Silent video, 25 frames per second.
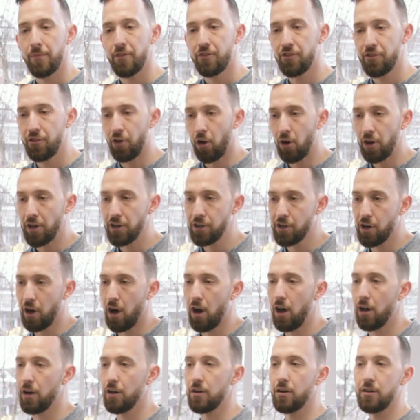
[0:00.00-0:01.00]
solid
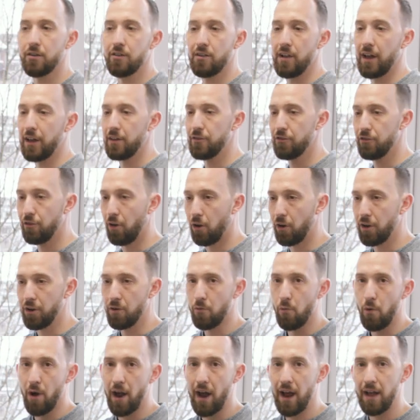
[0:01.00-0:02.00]
colors like
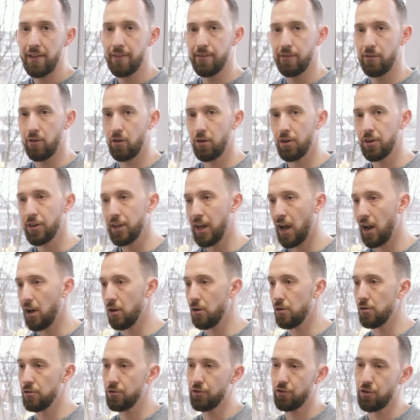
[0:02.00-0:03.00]
solid red, solid
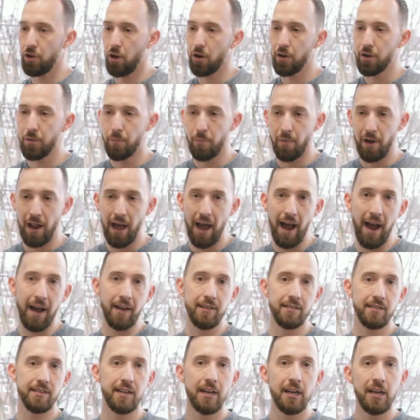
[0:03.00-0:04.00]
yellow, solid
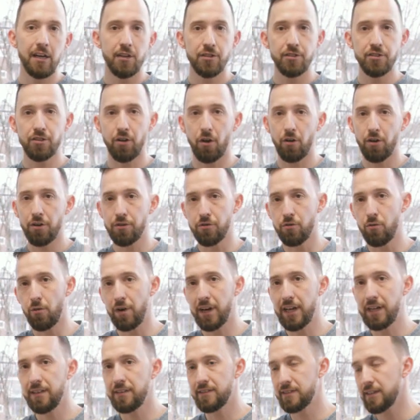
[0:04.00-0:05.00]
blacks, solid
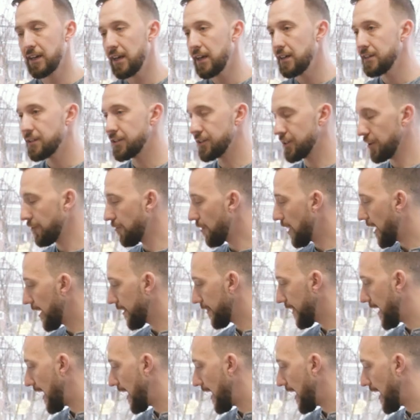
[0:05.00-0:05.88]
greens, stuff like